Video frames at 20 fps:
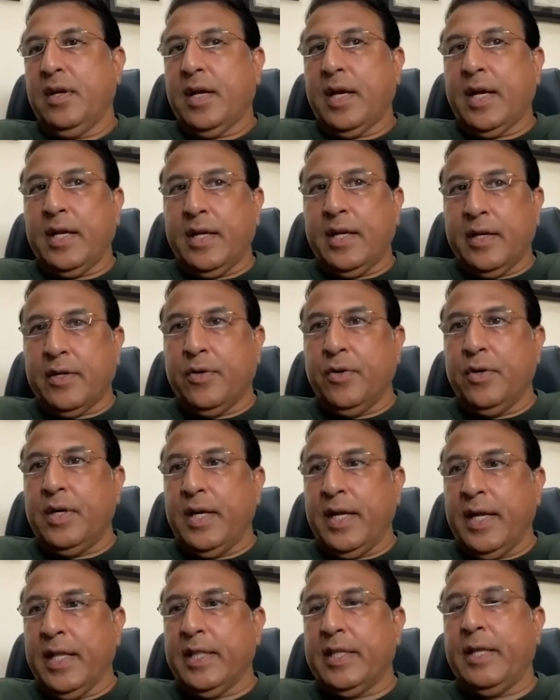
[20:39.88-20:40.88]
And a good,
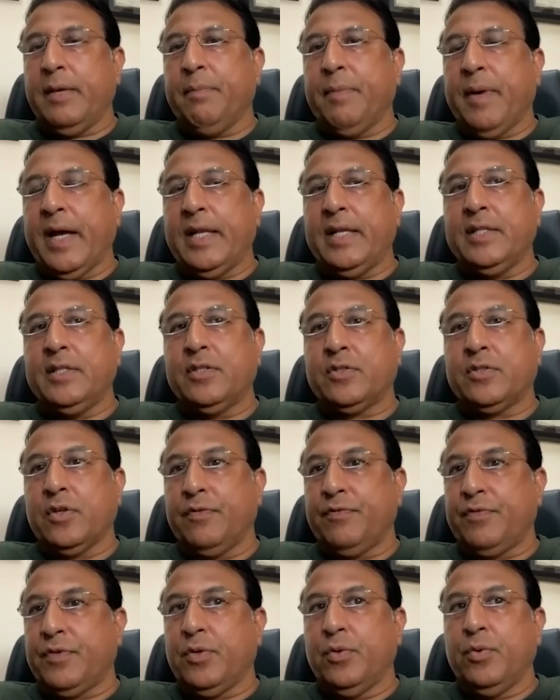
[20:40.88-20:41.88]
healthy balance
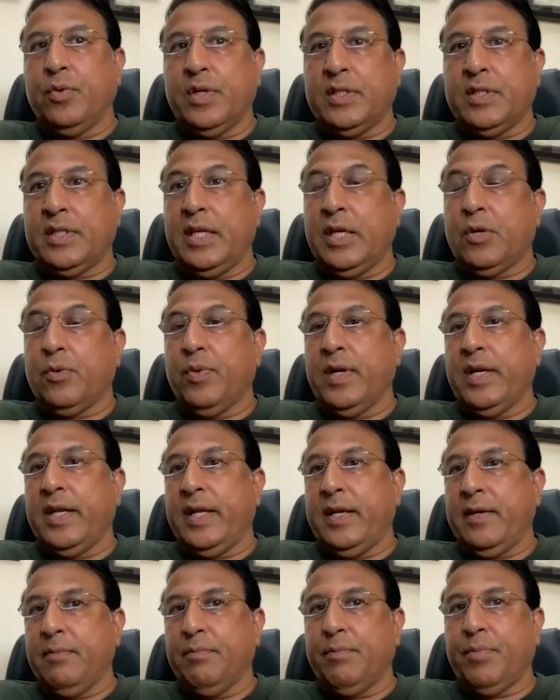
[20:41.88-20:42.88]
of two is
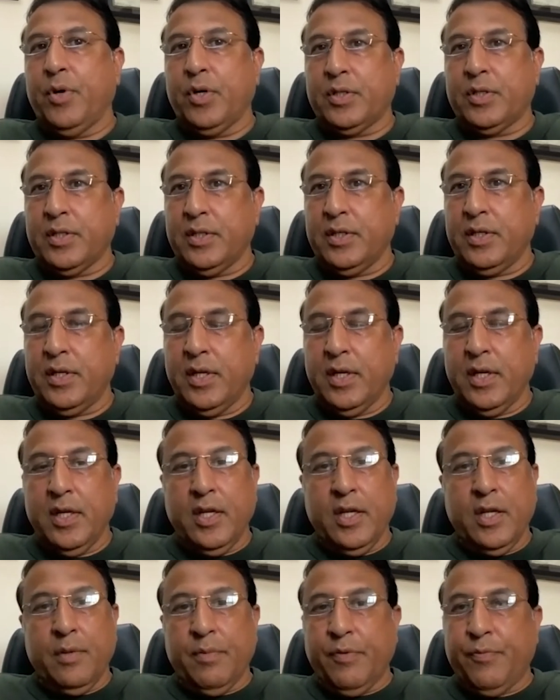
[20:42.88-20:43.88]
equally important
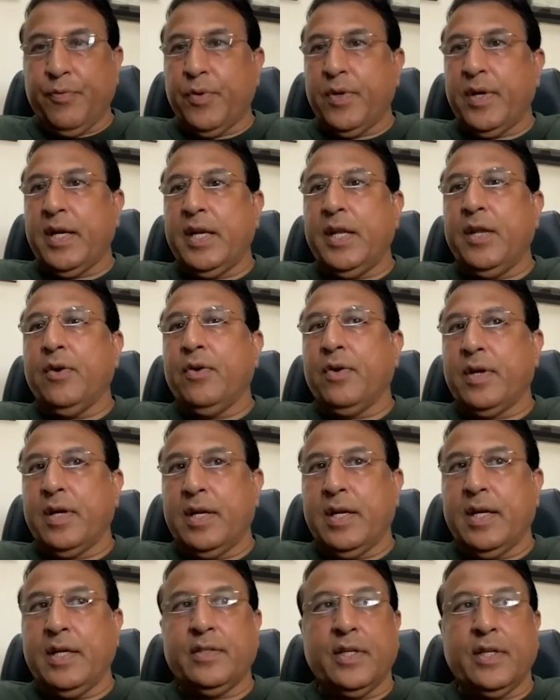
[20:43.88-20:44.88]
before any
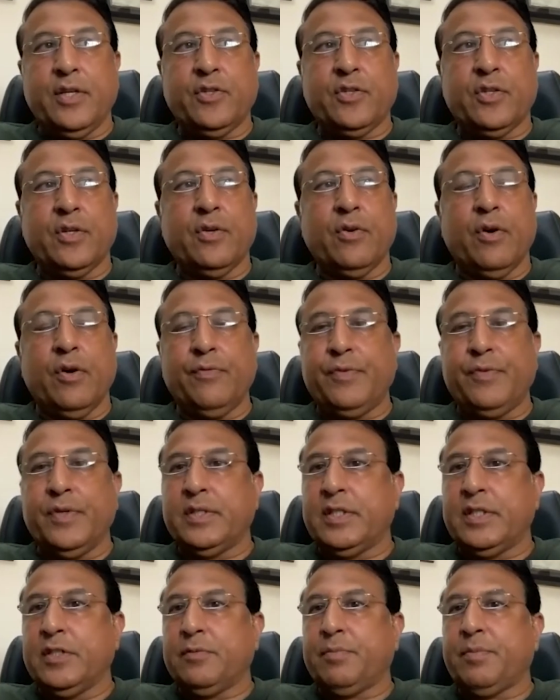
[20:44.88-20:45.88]
organization
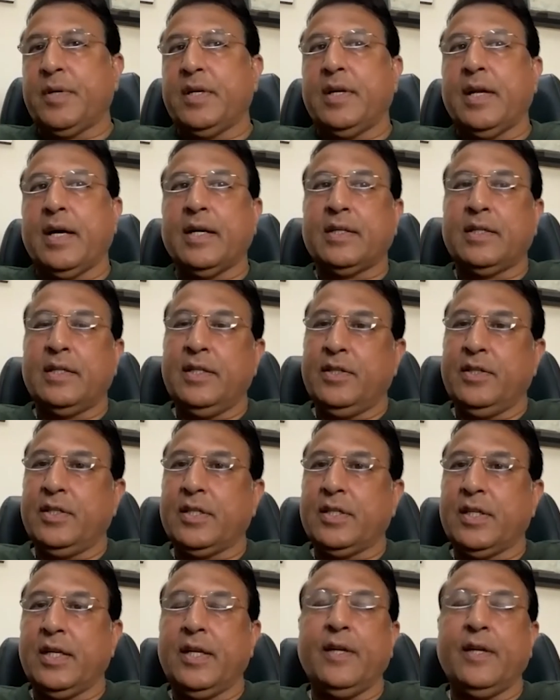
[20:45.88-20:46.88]
offers this product
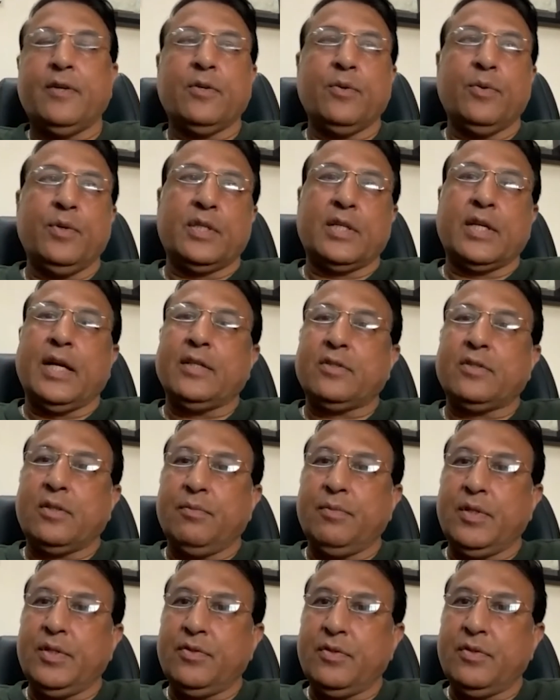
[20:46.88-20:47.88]
digitally to its
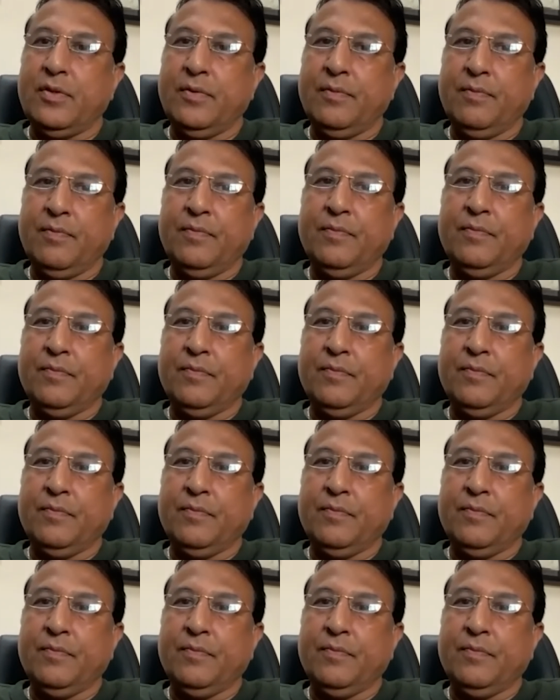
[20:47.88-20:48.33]
customers.